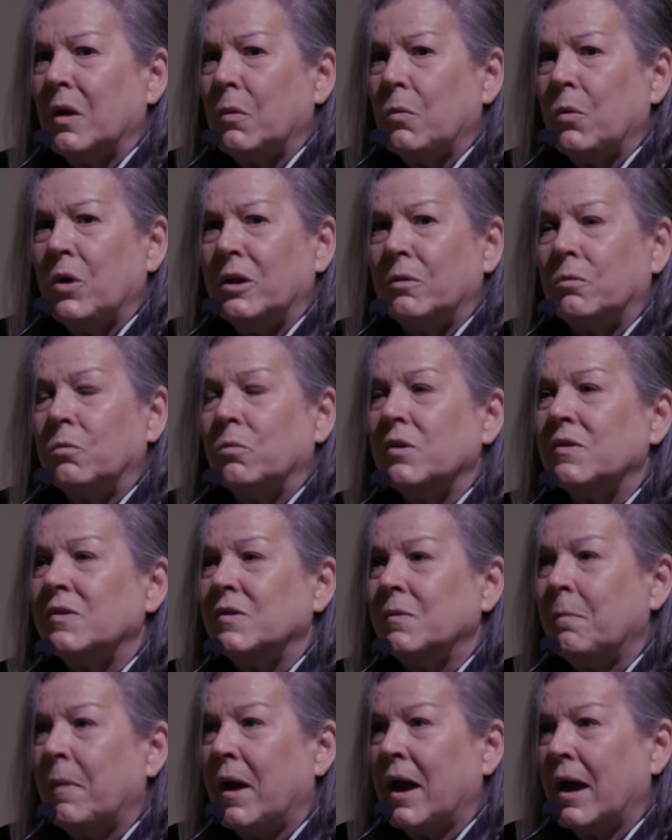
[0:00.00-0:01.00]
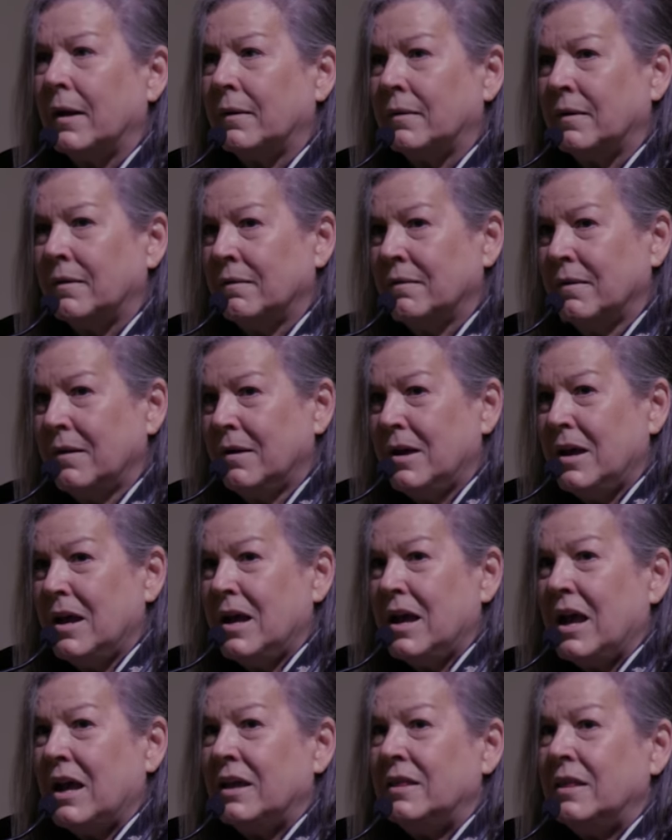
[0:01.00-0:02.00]
they wanted respect,
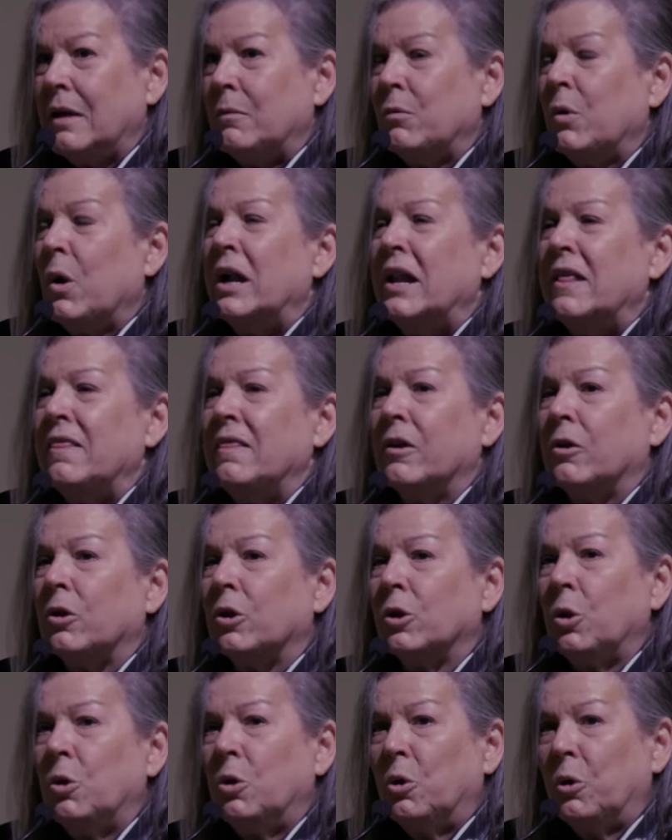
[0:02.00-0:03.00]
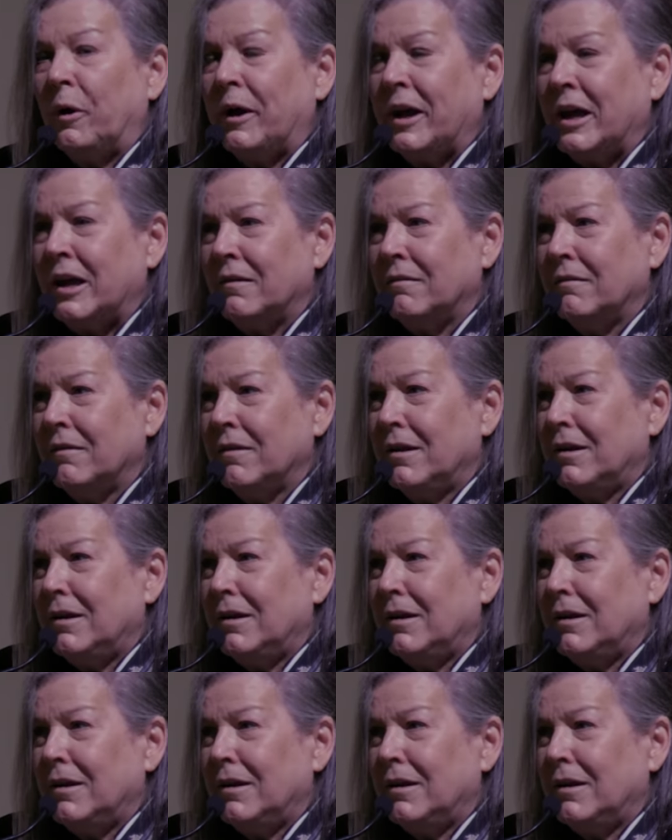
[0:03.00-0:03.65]
and they wanted their glory.